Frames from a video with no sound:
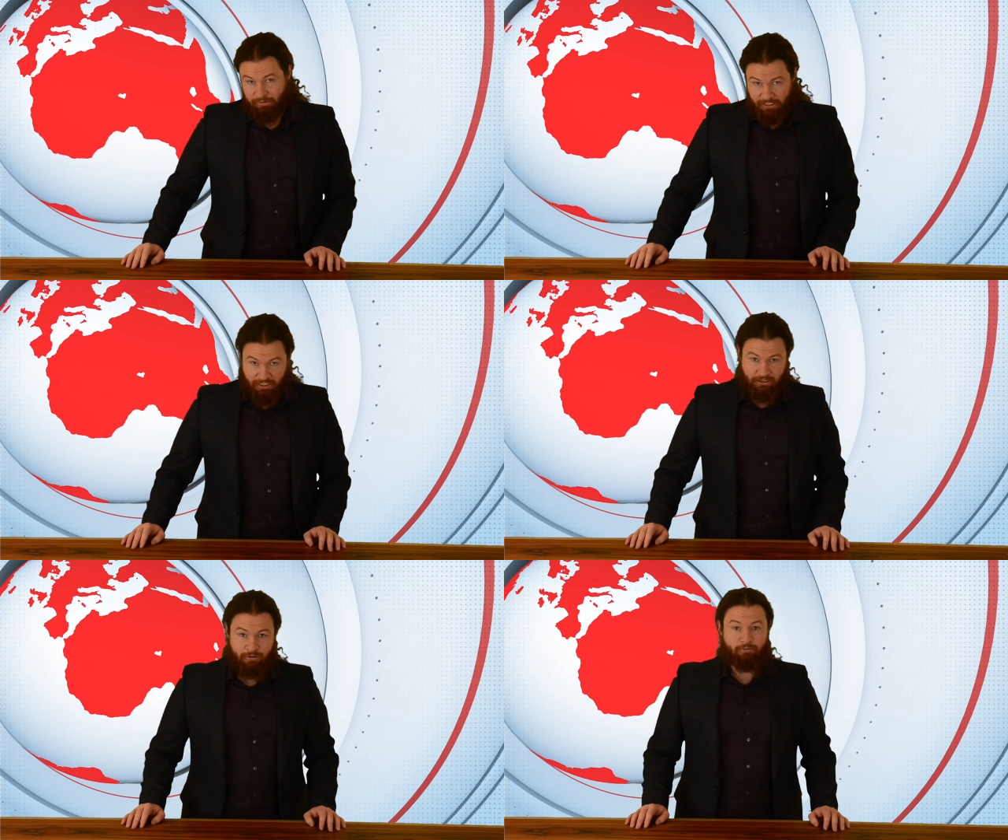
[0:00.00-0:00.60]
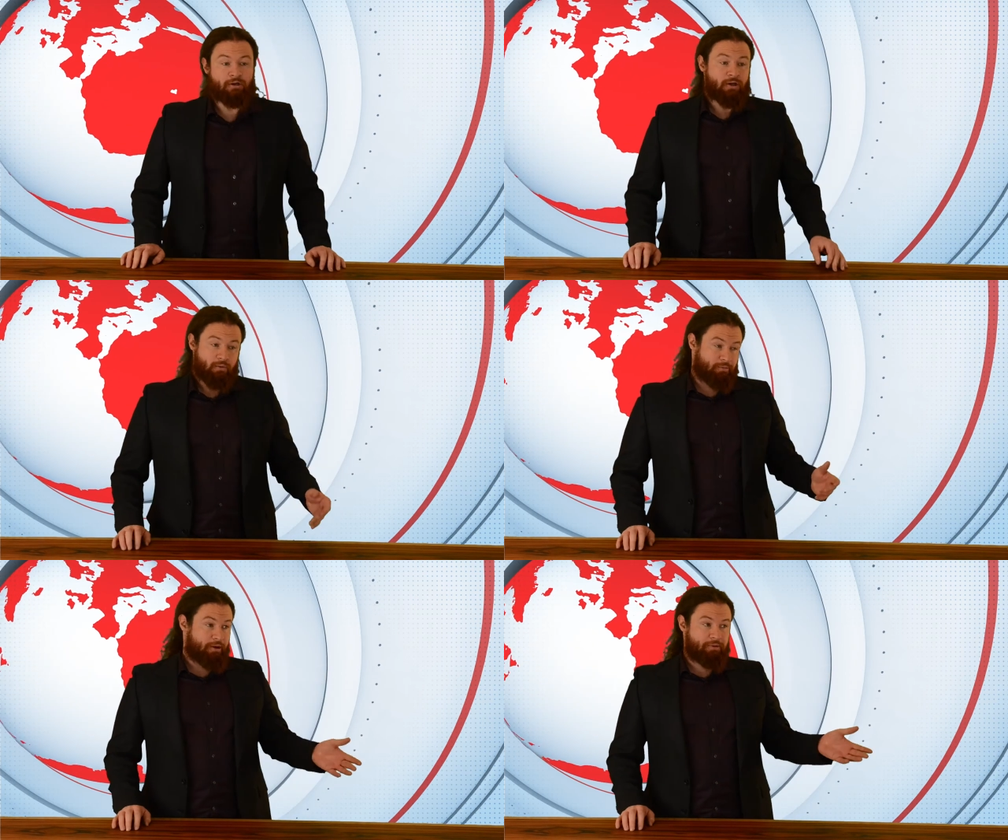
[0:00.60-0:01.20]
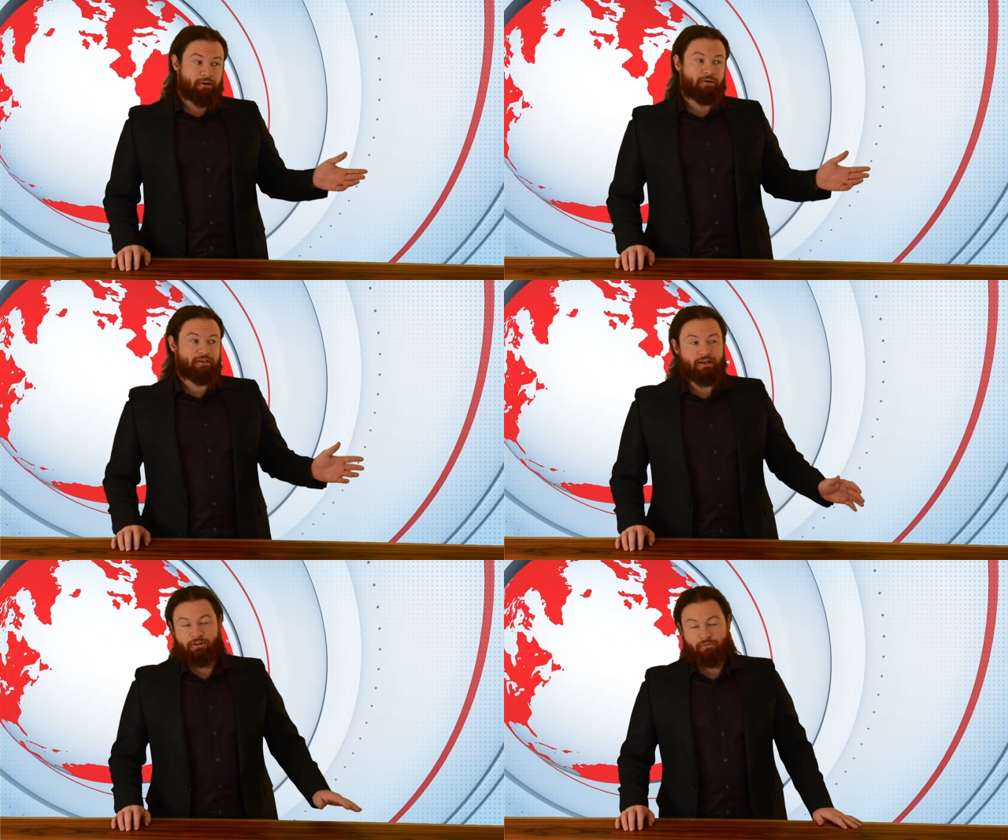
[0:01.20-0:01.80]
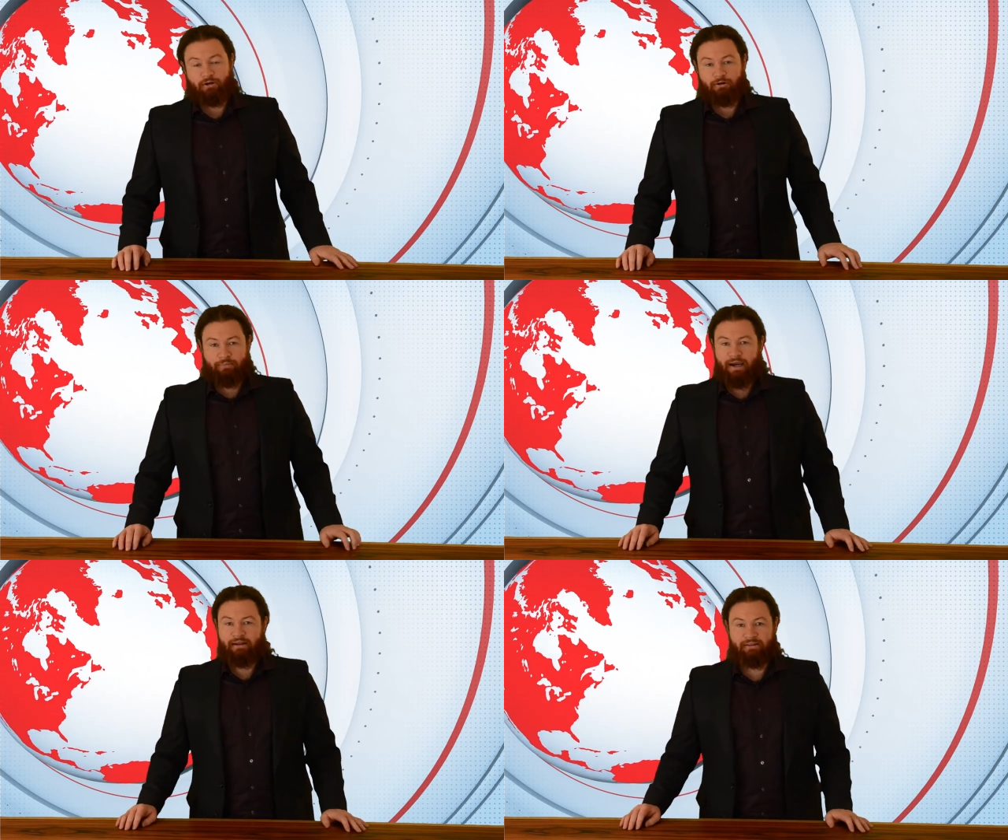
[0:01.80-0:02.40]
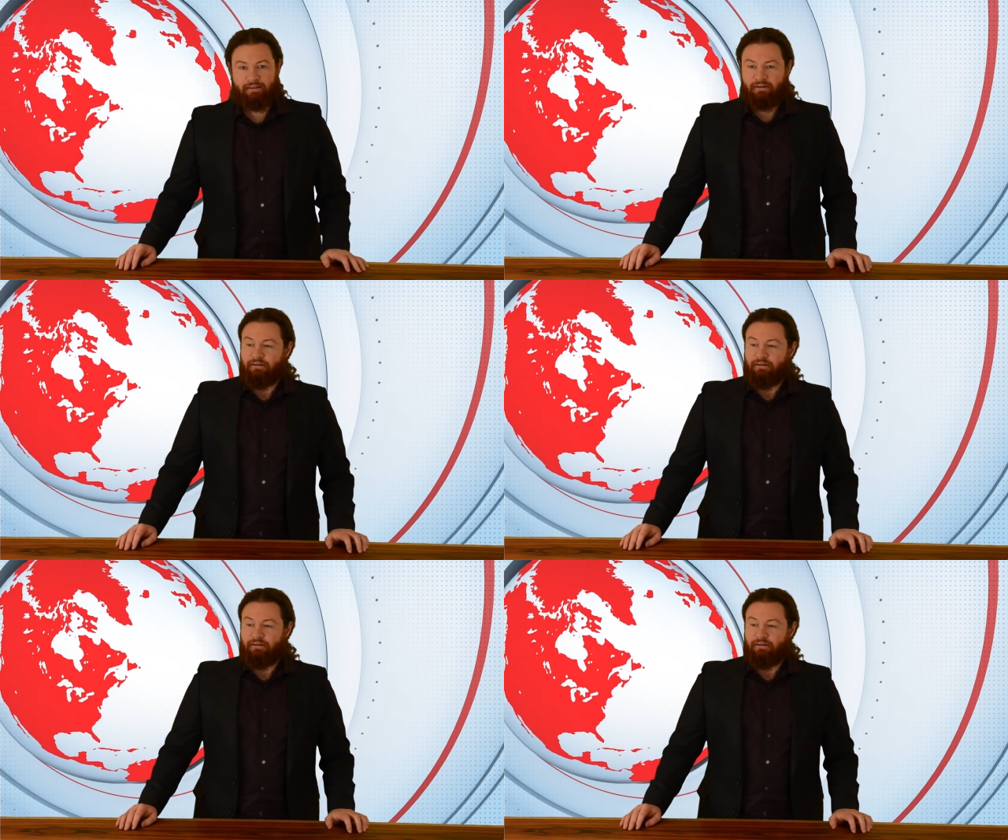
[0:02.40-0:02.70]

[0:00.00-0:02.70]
the kiddo. We may be going down the wrong path.